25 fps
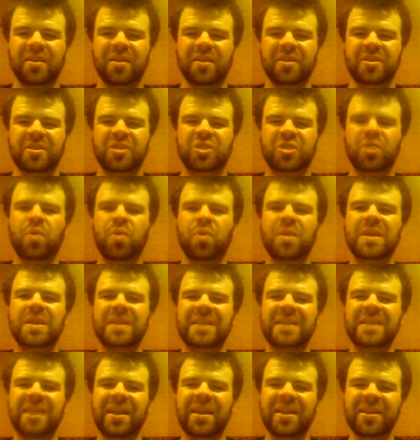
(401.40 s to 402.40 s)
squeezing
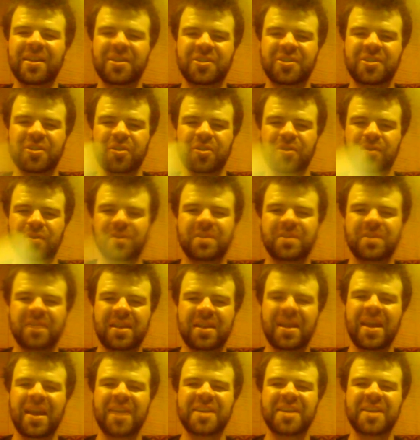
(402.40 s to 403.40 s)
that into
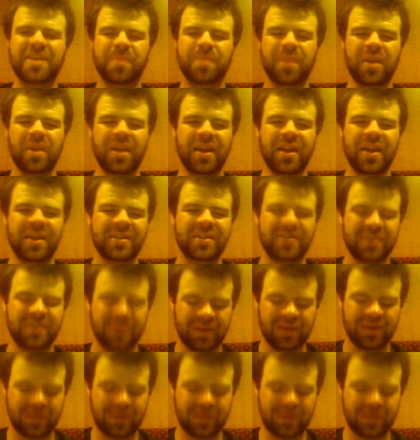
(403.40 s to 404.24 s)
today's plans.